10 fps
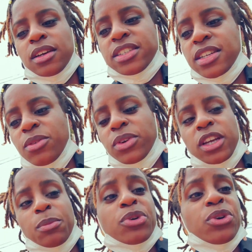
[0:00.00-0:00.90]
it's not
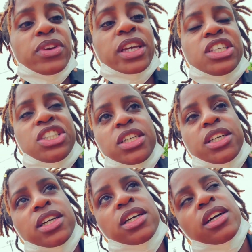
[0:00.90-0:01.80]
really improving each
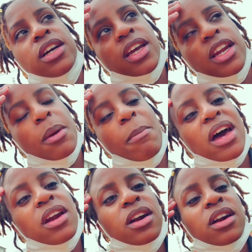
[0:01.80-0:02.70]
year and getting
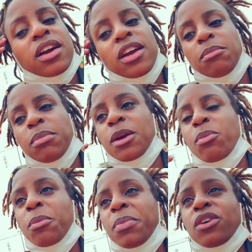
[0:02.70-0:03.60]
better and
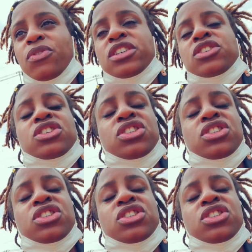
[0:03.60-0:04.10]
being more beneficial